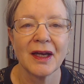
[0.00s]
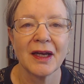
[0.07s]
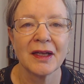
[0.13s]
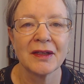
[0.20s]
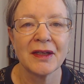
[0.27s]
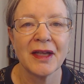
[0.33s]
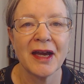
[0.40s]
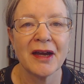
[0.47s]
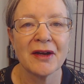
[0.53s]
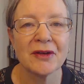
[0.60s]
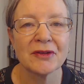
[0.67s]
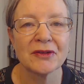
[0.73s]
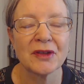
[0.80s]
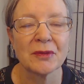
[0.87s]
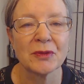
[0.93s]
And now
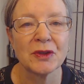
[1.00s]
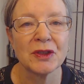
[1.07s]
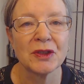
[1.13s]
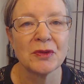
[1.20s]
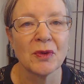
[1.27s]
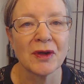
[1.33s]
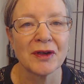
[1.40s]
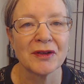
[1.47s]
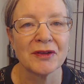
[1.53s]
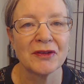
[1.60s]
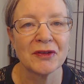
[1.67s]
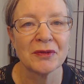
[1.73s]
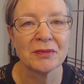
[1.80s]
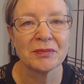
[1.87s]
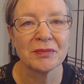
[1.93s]
some good
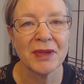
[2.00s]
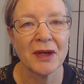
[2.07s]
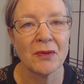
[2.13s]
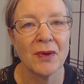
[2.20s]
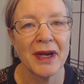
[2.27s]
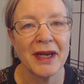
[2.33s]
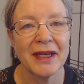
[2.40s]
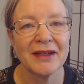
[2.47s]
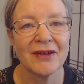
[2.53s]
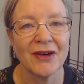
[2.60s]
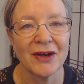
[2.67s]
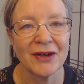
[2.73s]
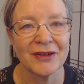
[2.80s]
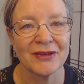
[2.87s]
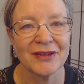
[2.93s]
words by Wayne
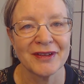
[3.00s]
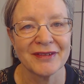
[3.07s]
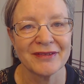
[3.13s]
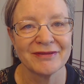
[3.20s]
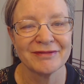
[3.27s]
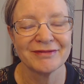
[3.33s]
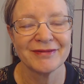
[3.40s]
Arneson